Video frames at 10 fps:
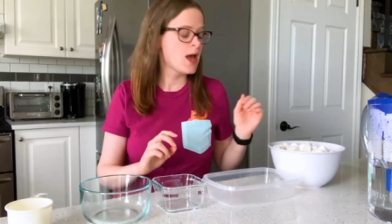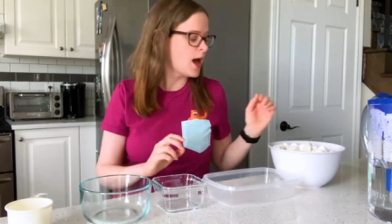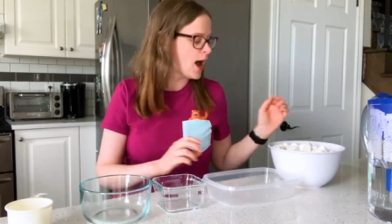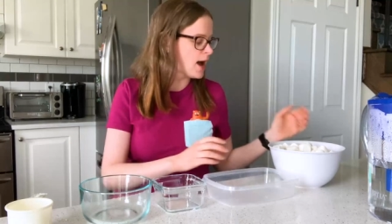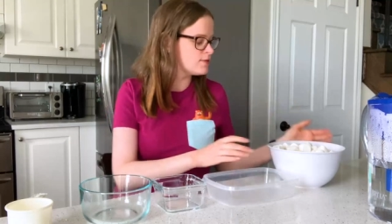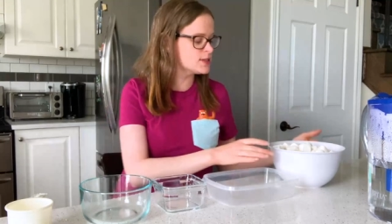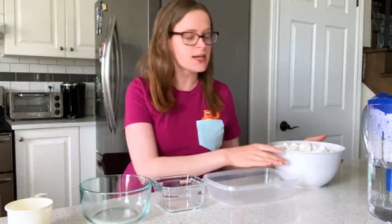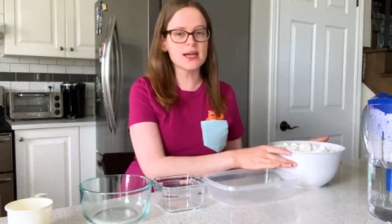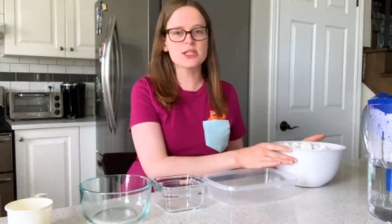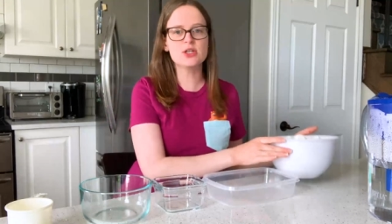I've
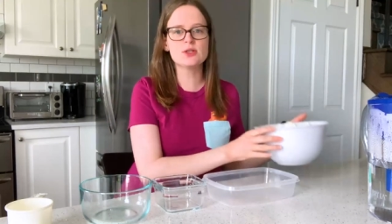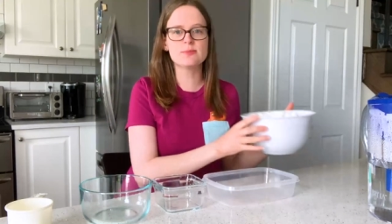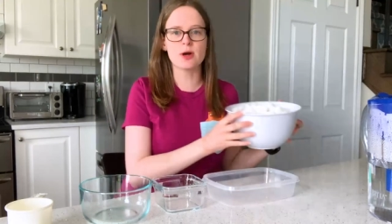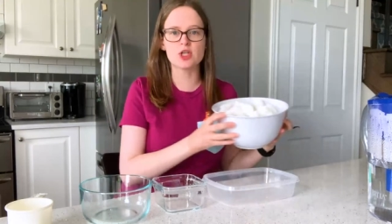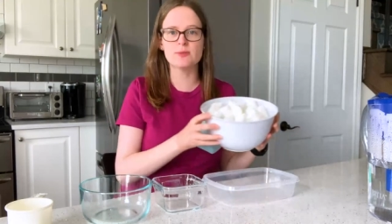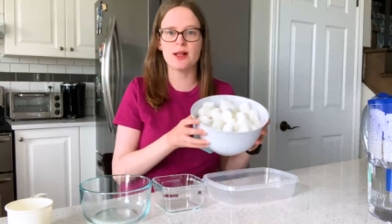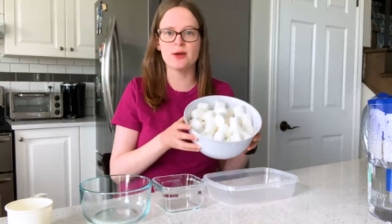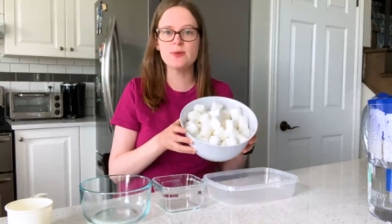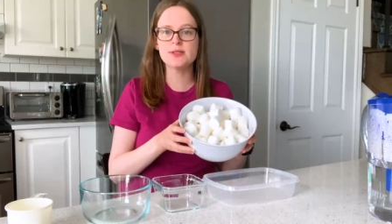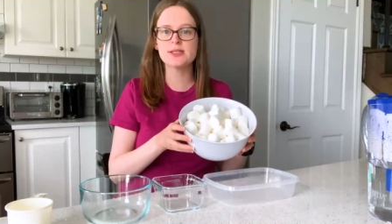decided to use
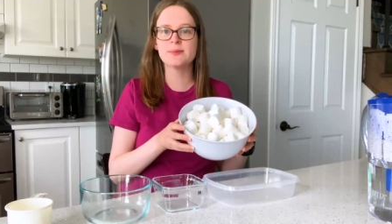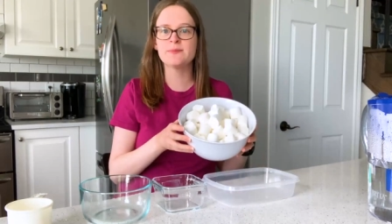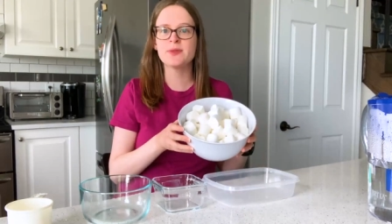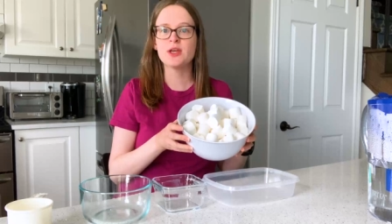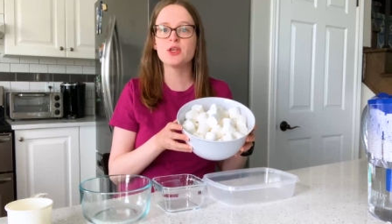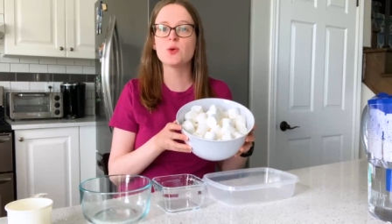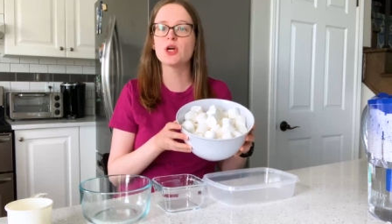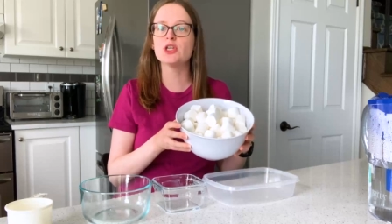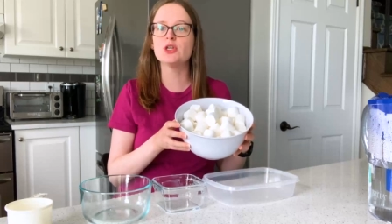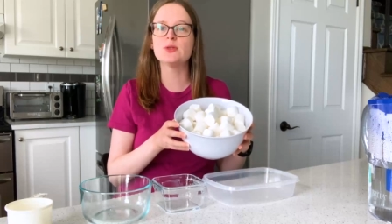marshmallows. You
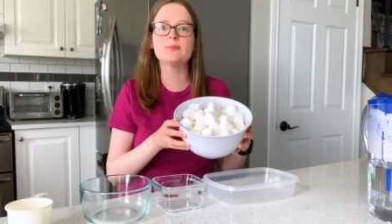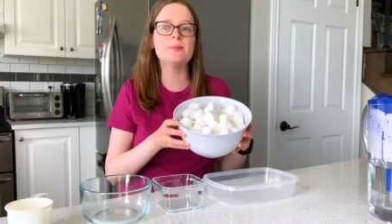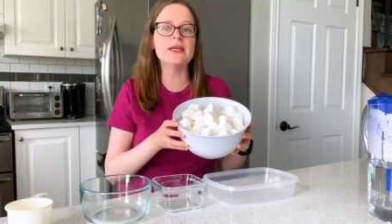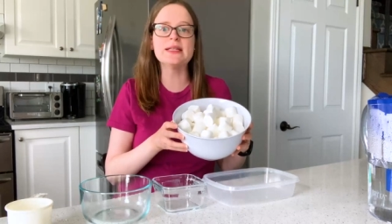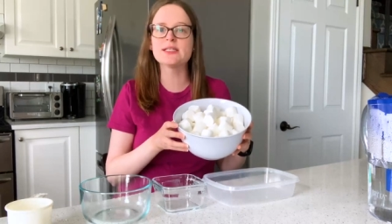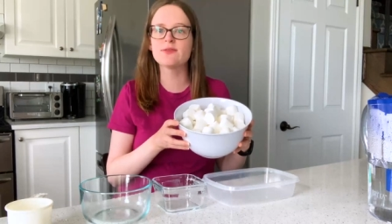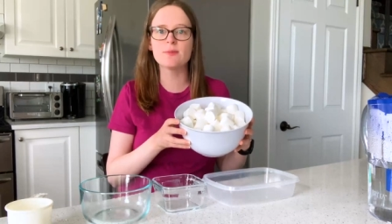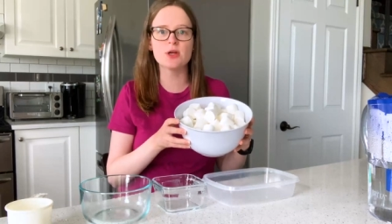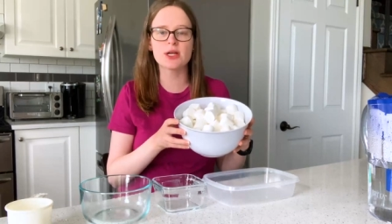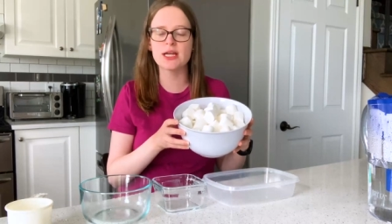could use beans from
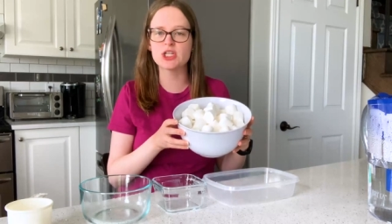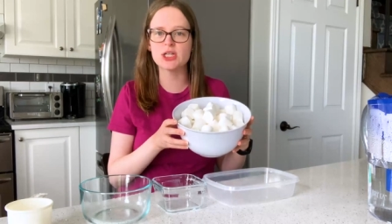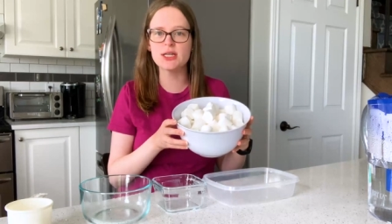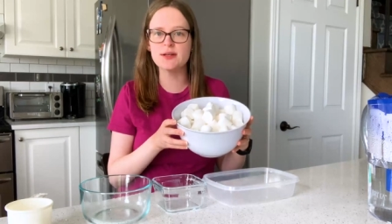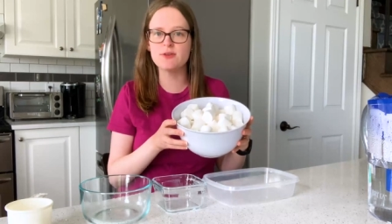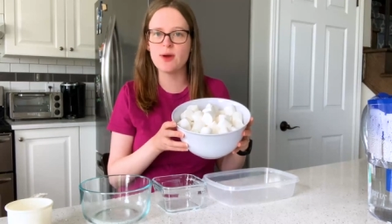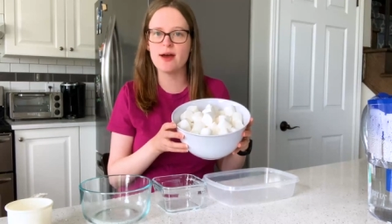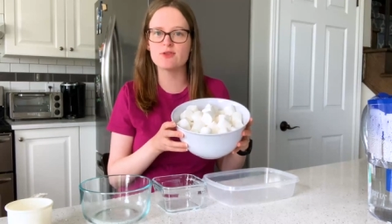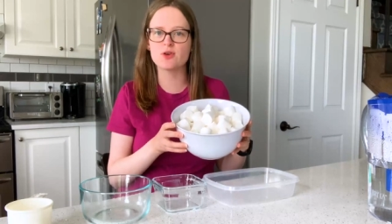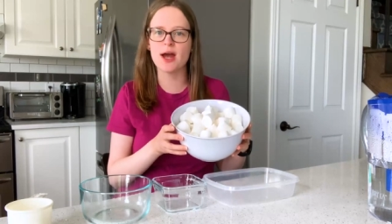your kitchen if you
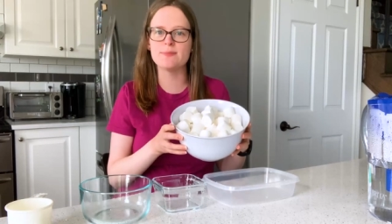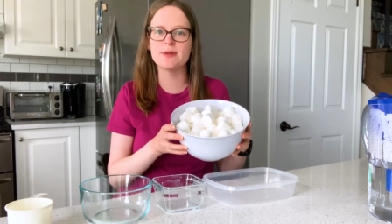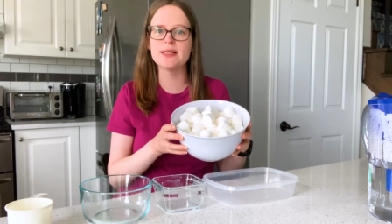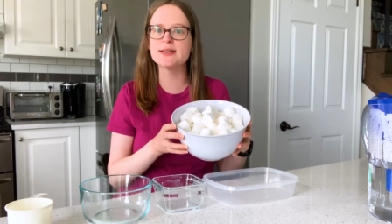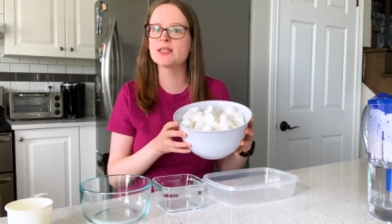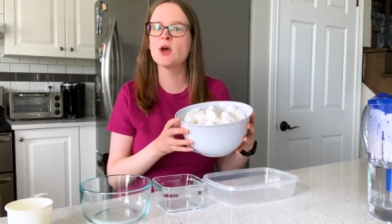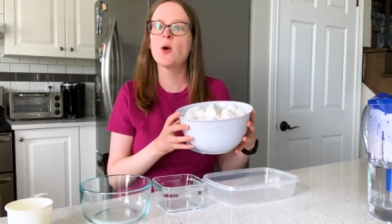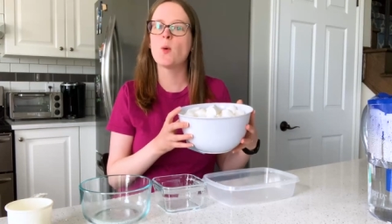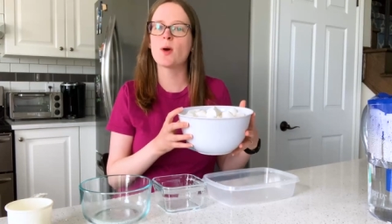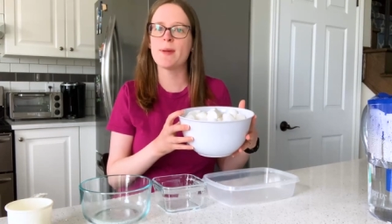have dried beans,
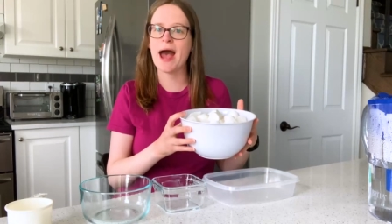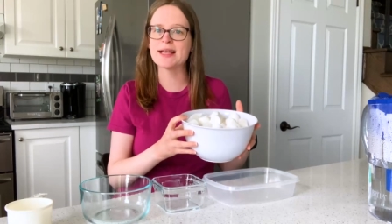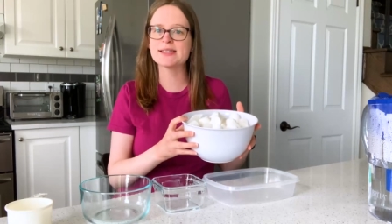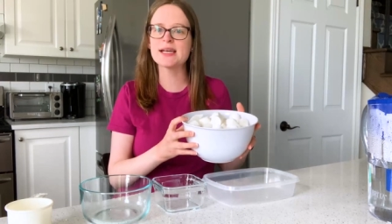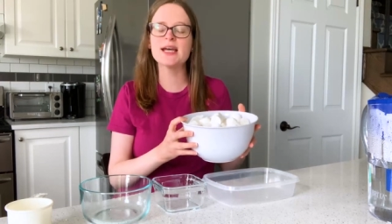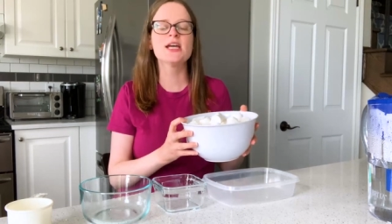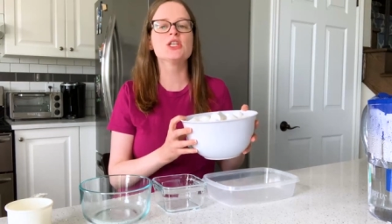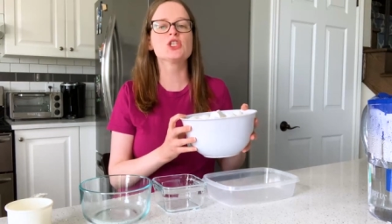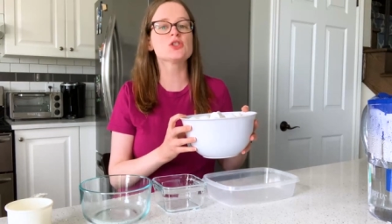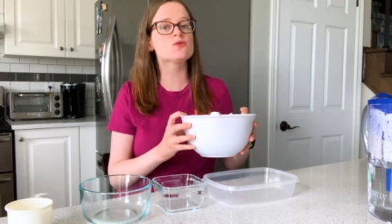or pasta,
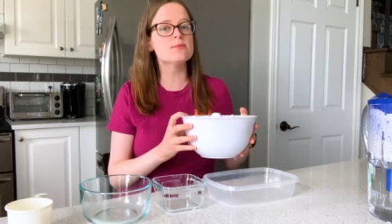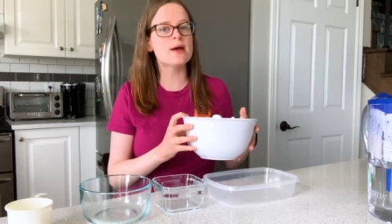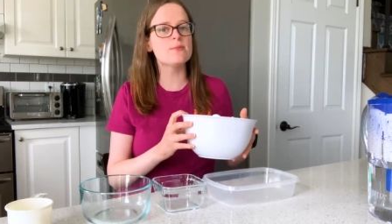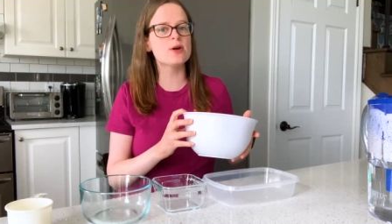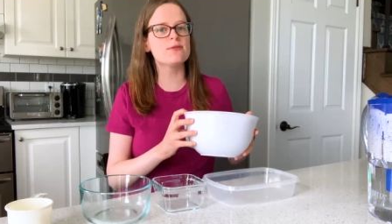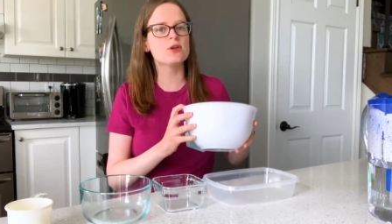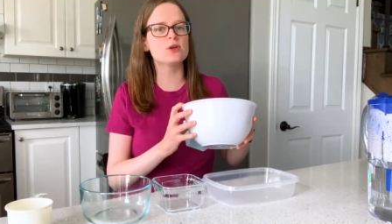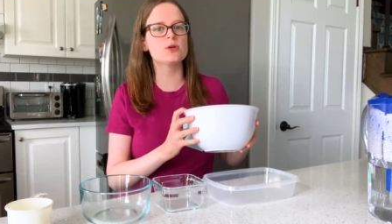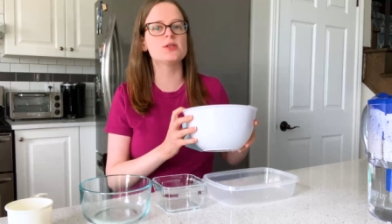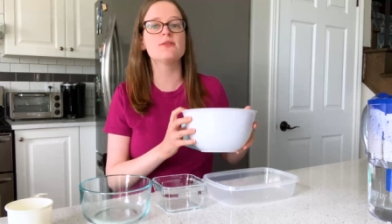just remember if you're
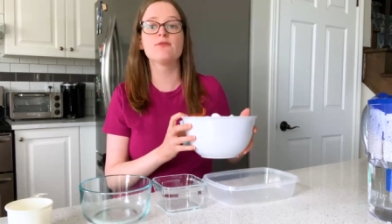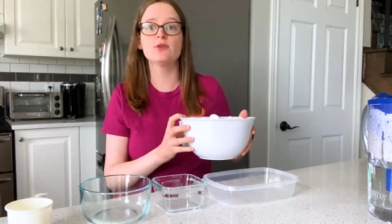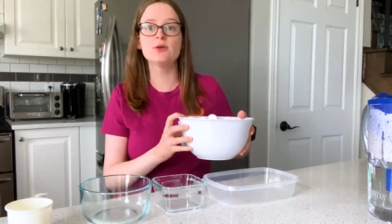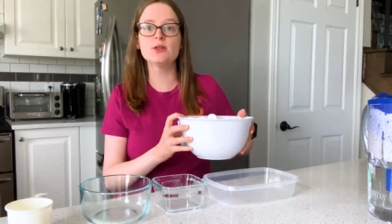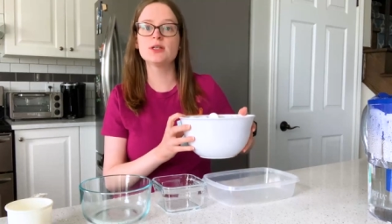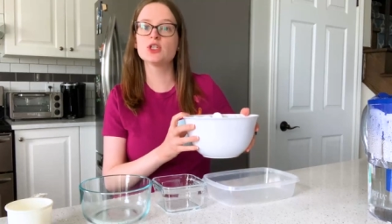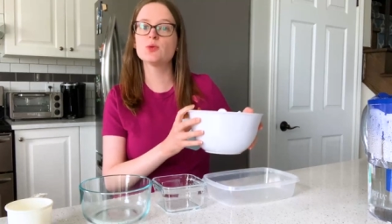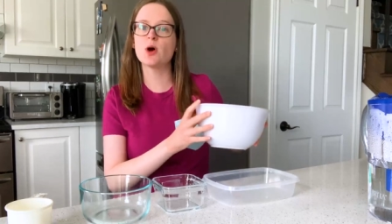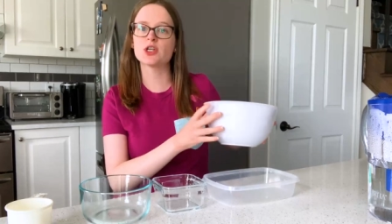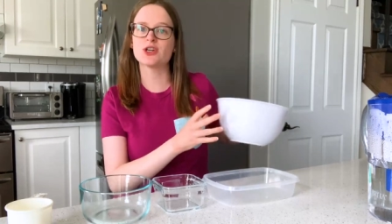using food to
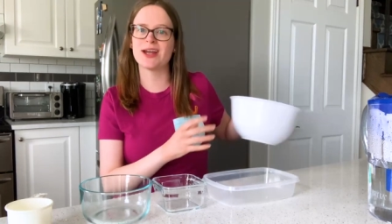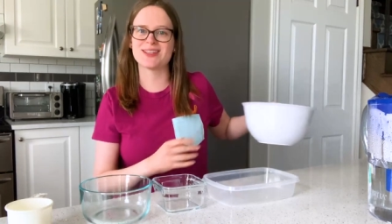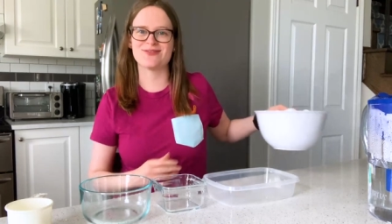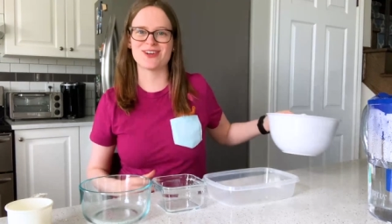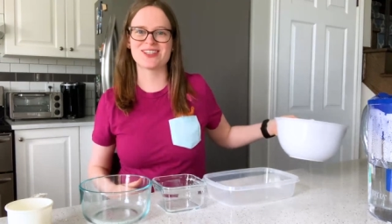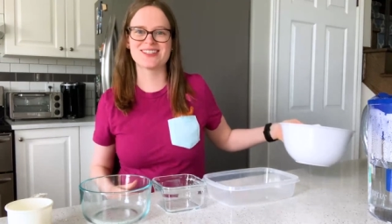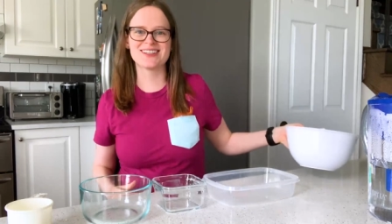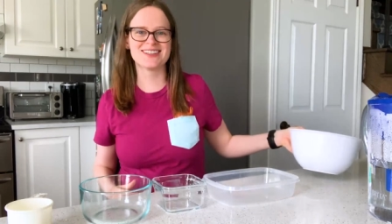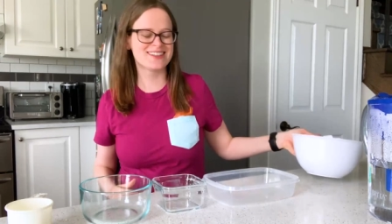wash your hands first.